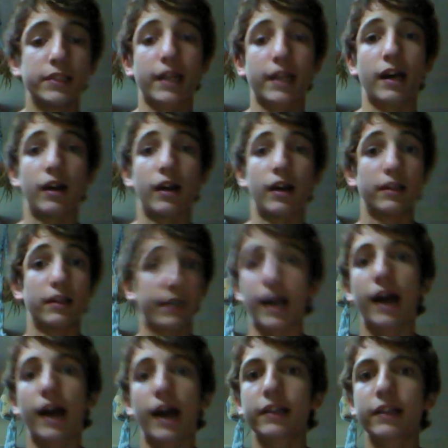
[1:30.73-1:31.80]
is like
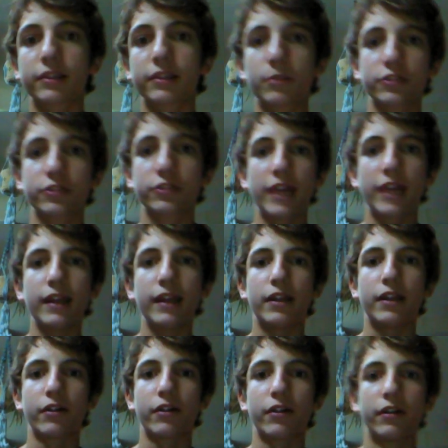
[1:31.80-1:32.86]
a hot
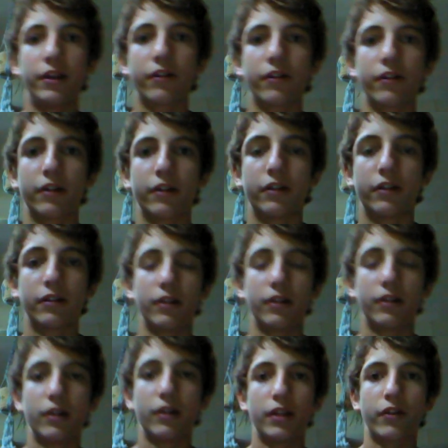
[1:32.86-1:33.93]
summer's day here
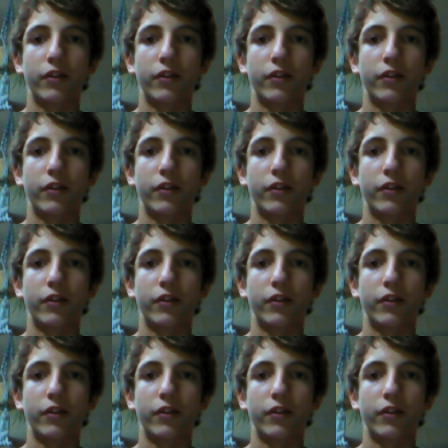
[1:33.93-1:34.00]
in